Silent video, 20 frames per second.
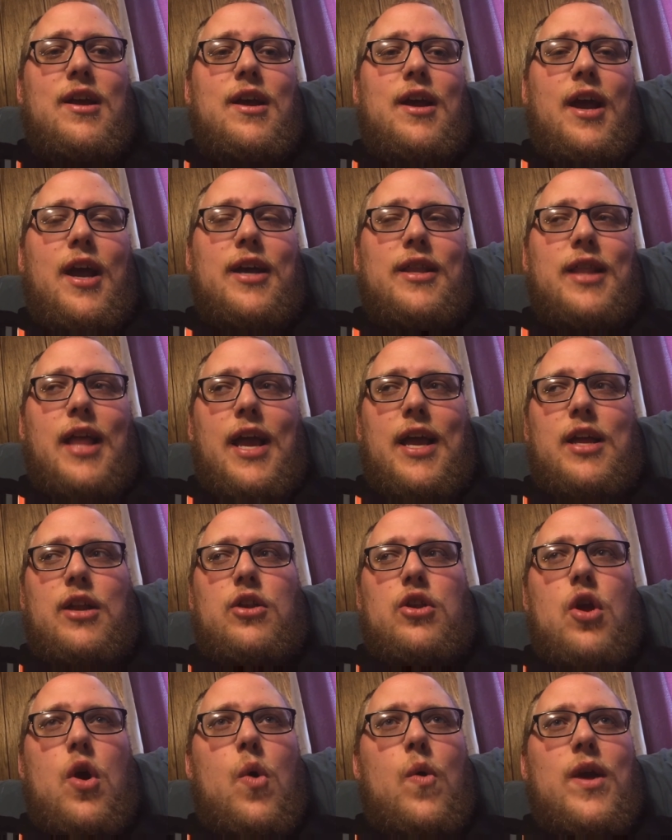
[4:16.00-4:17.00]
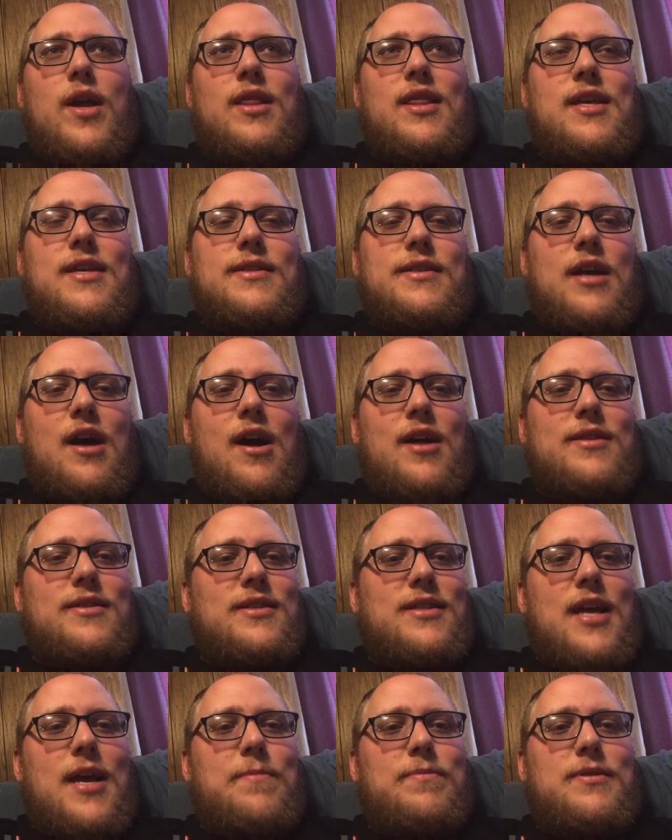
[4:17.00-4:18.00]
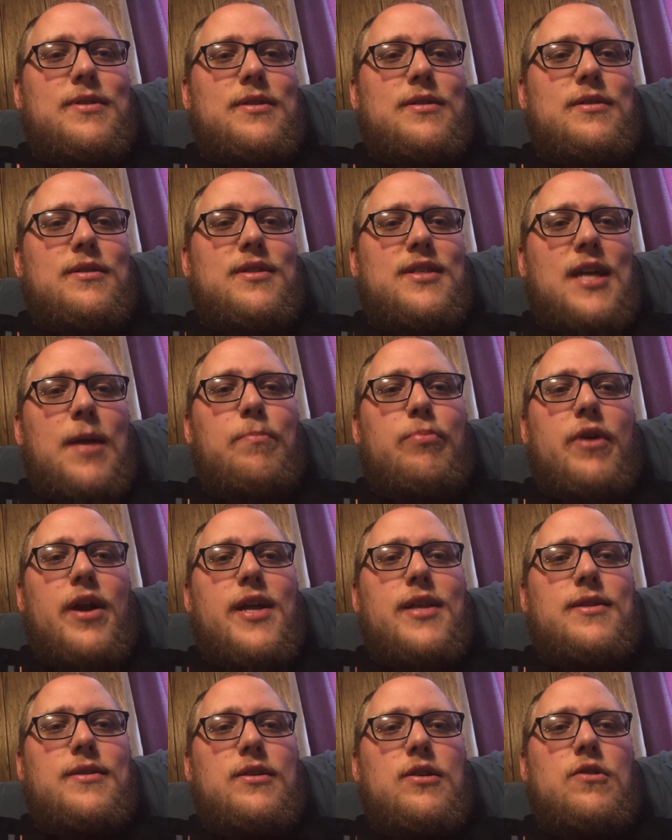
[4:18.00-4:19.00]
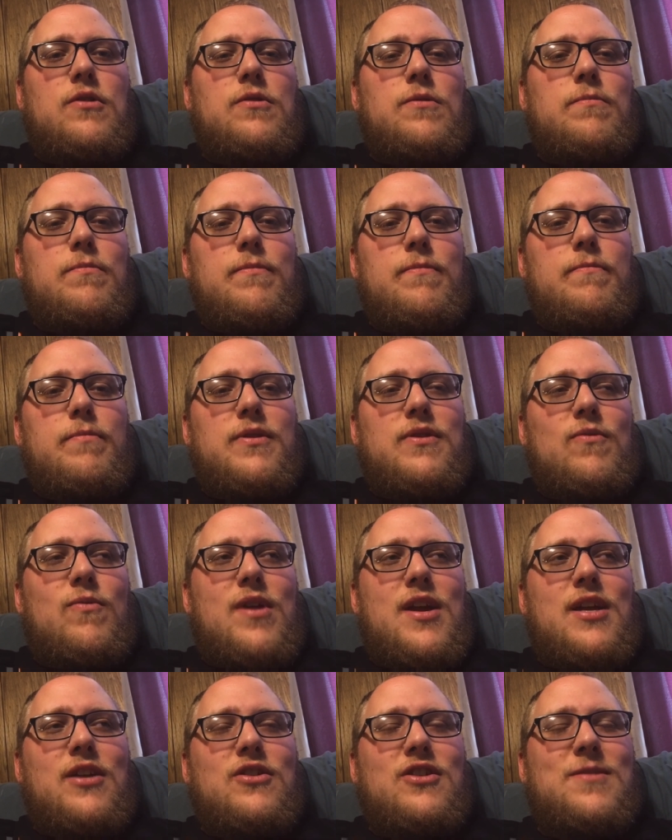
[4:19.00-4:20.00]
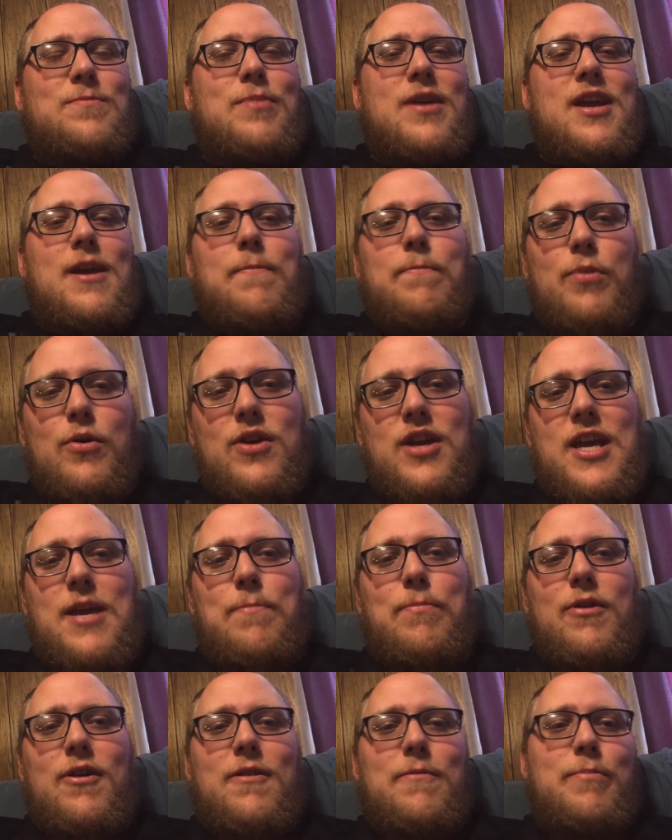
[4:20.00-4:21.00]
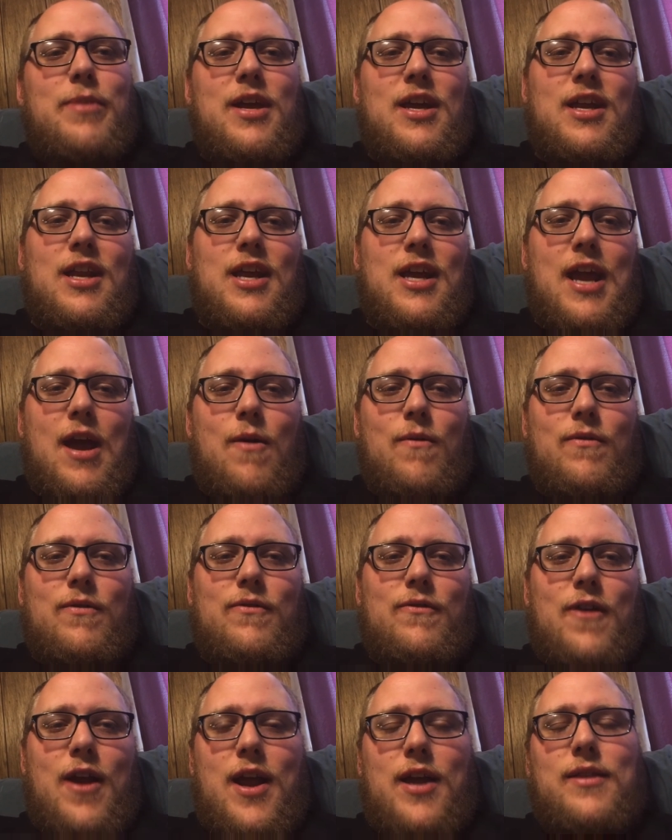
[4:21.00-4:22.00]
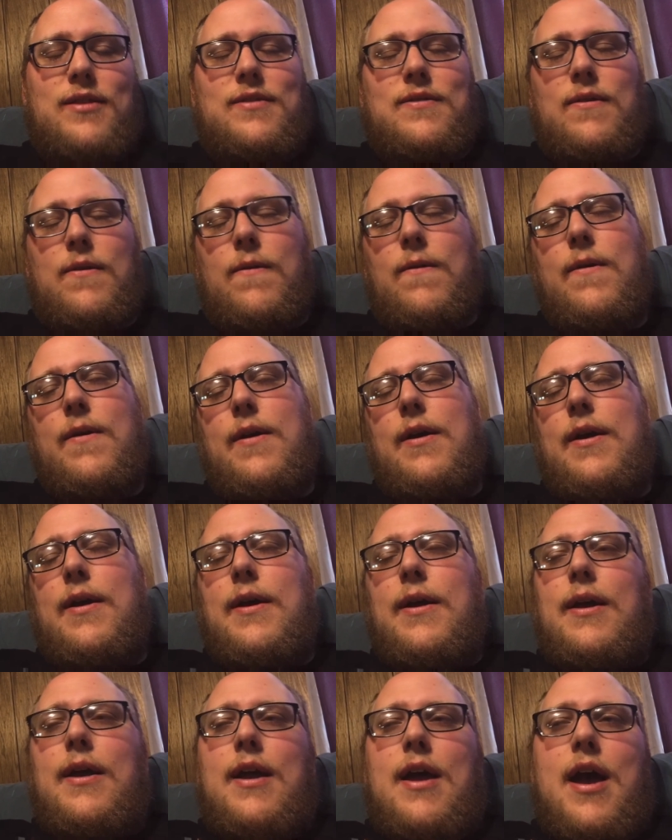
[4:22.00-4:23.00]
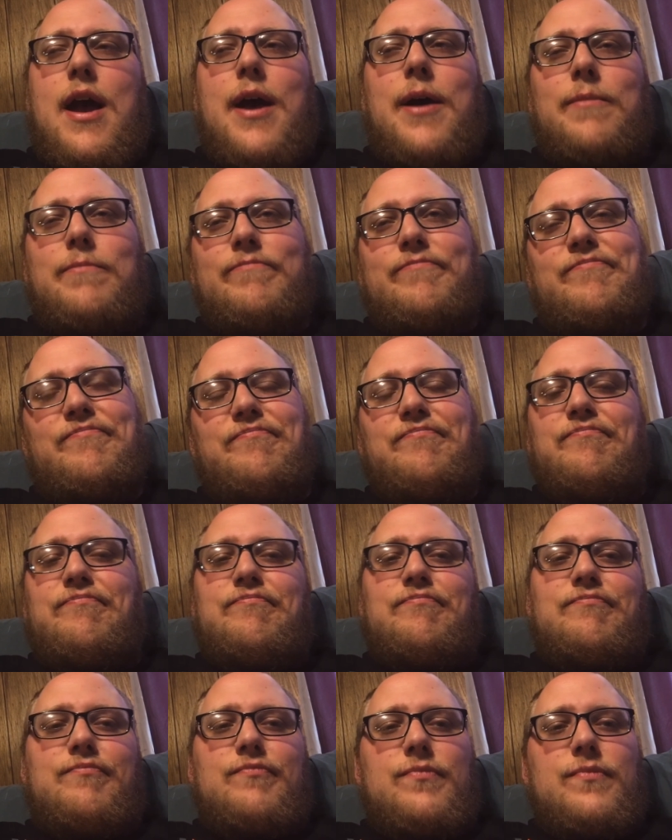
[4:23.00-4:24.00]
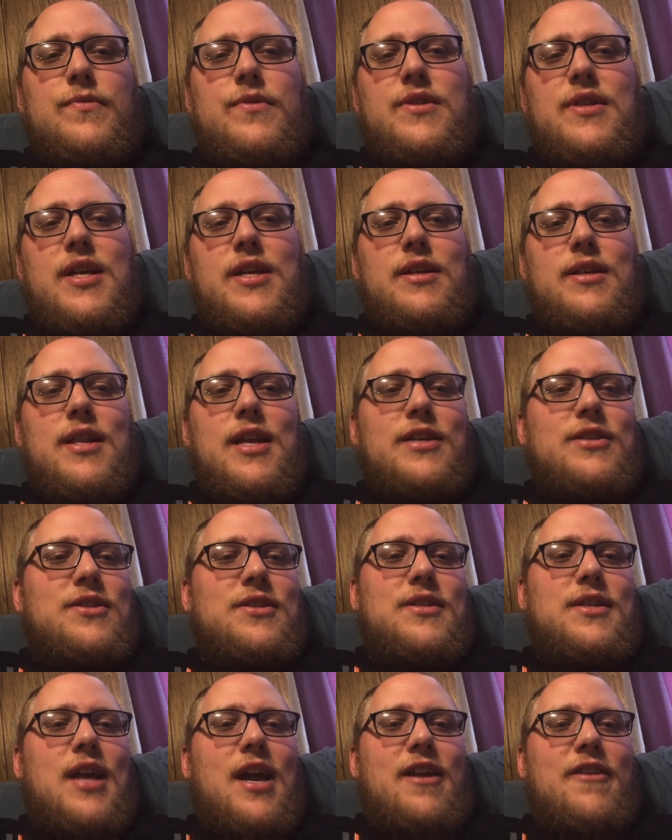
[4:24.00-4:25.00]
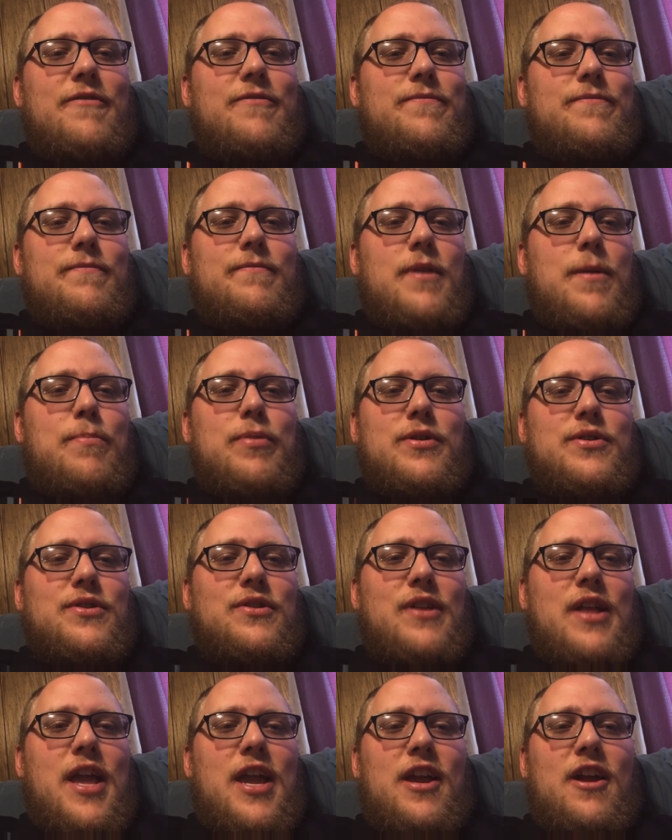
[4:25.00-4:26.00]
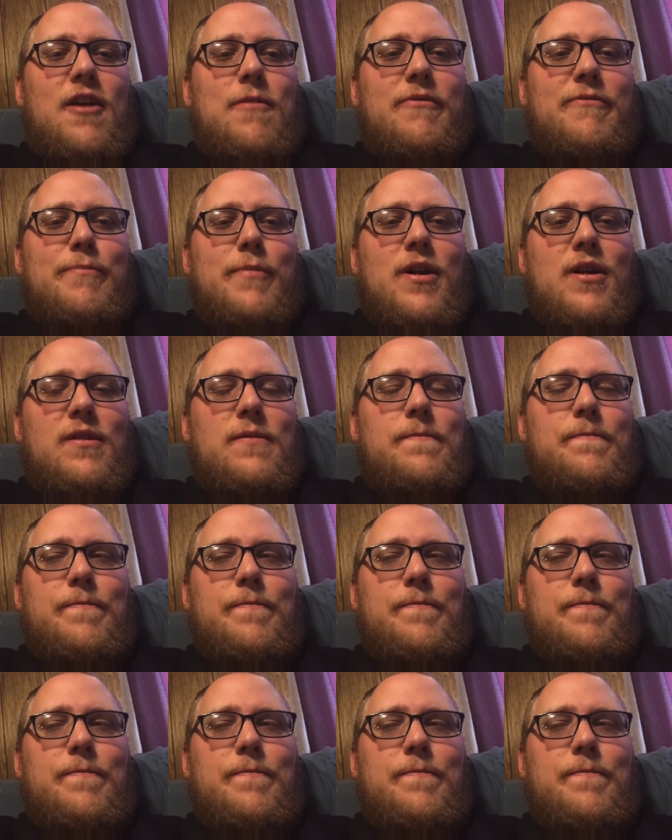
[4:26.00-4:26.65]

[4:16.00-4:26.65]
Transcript: and like knowing these concepts separates you between just being a bookkeeper and being an accountant, right? So, that's just kind of a personal hang up of mine.